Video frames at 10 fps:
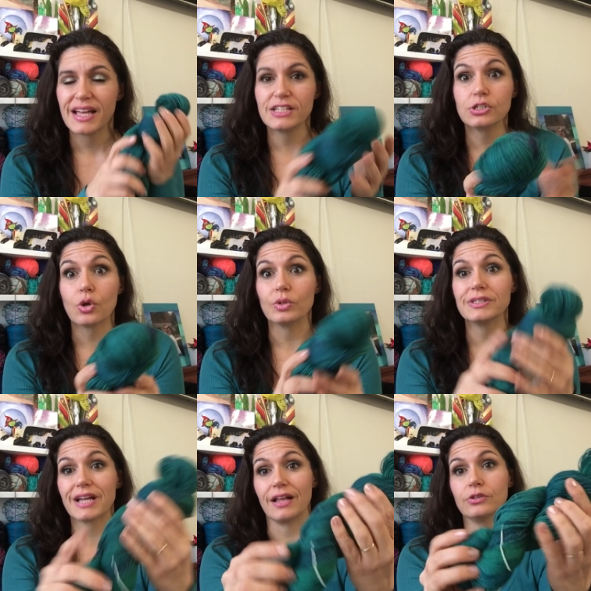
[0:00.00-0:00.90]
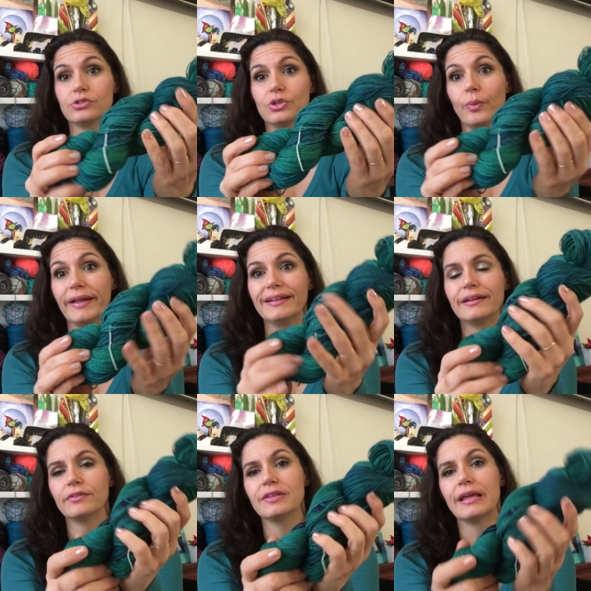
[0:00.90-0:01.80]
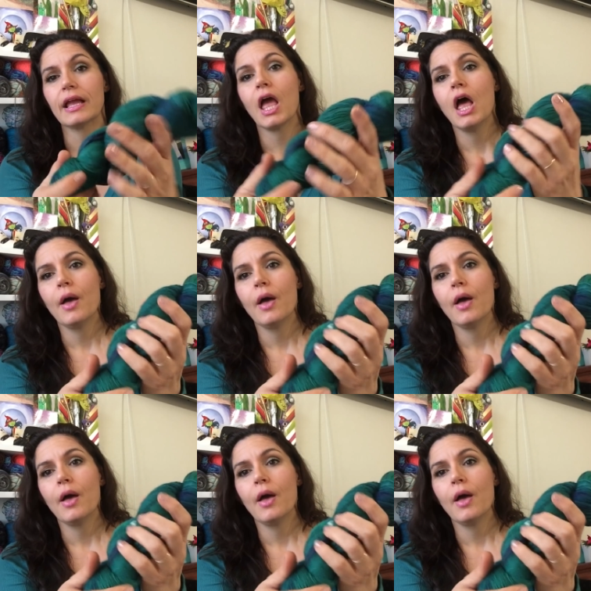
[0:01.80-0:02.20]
It just holds the color so well and everything.